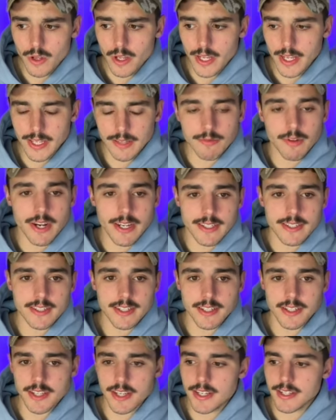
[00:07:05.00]
in
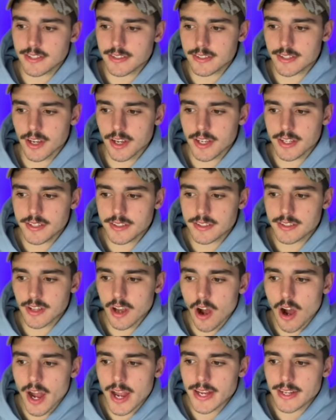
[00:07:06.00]
recent years. So he
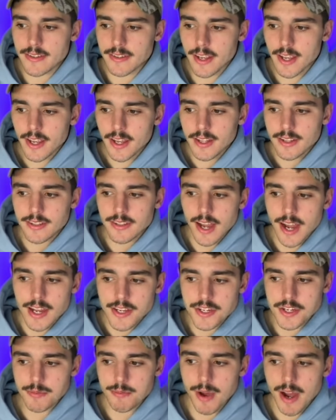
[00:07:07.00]
signed
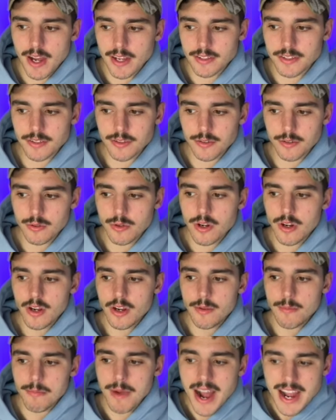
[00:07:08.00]
Naji Marshall,
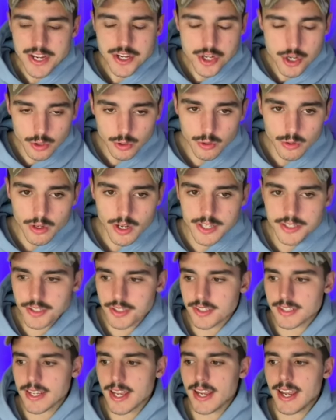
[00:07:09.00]
Marshall, I
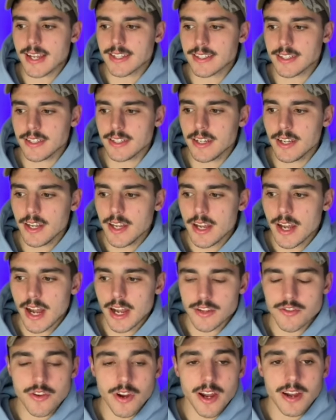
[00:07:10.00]
should say, as an
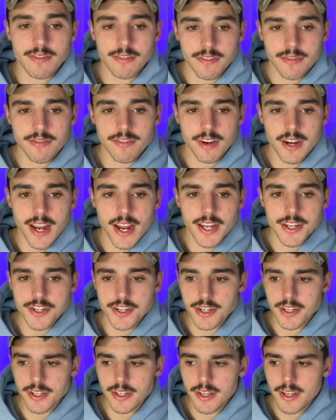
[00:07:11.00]
undrafted free
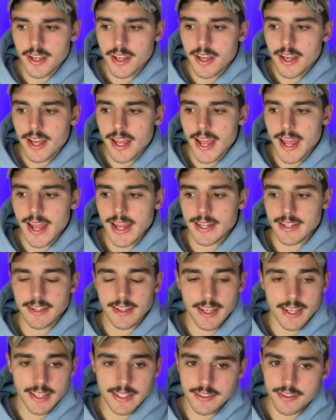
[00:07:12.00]
agent and
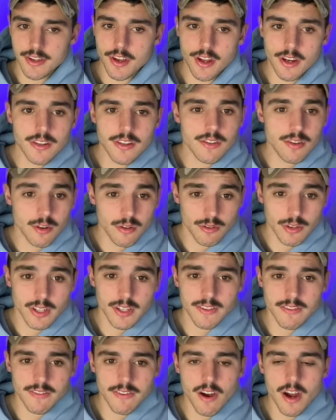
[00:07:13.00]
he's turned into a
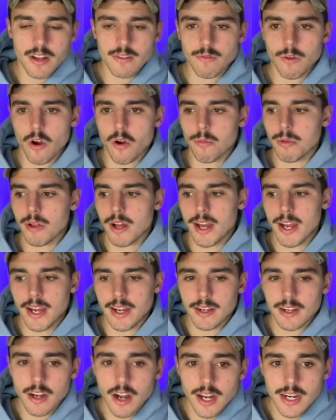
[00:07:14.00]
really fine role
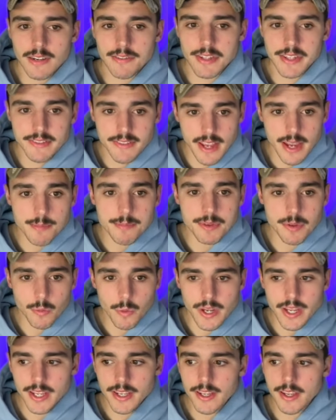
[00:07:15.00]
player, kind of a depth
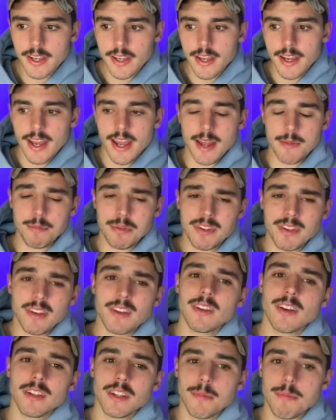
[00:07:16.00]
wing, and
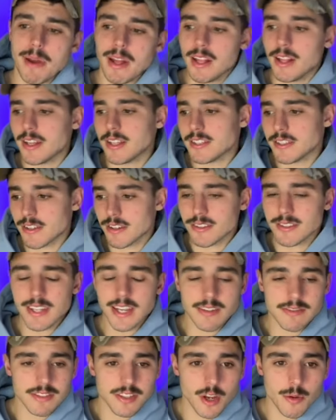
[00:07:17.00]
particularly on the Pelicans because they
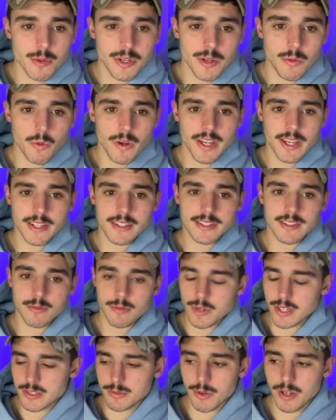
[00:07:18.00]
have so many wings
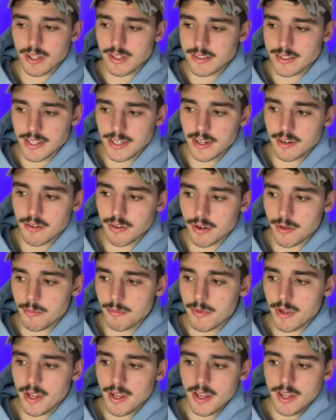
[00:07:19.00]
as well as
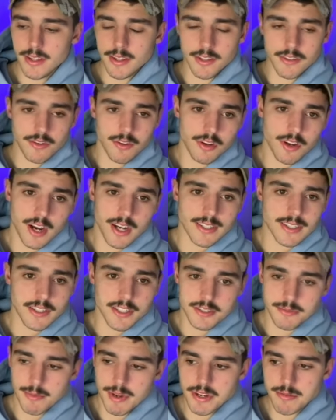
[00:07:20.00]
Ingram. The two guys I
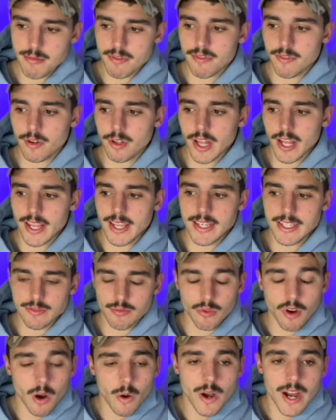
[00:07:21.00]
just mentioned before, like his
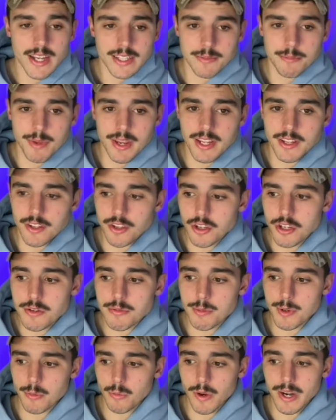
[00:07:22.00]
role hasn't been
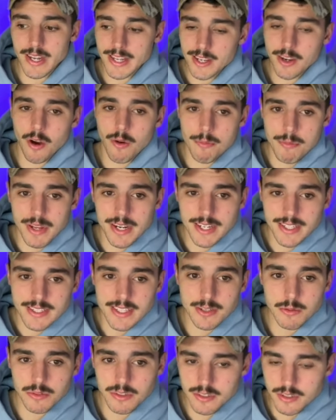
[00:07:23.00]
huge, but when he got minutes,
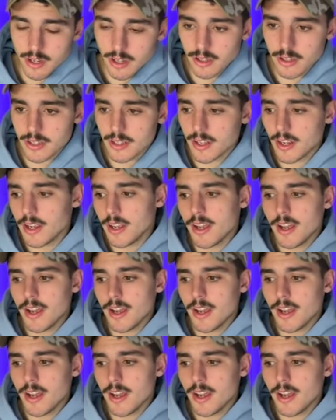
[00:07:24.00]
he was solid.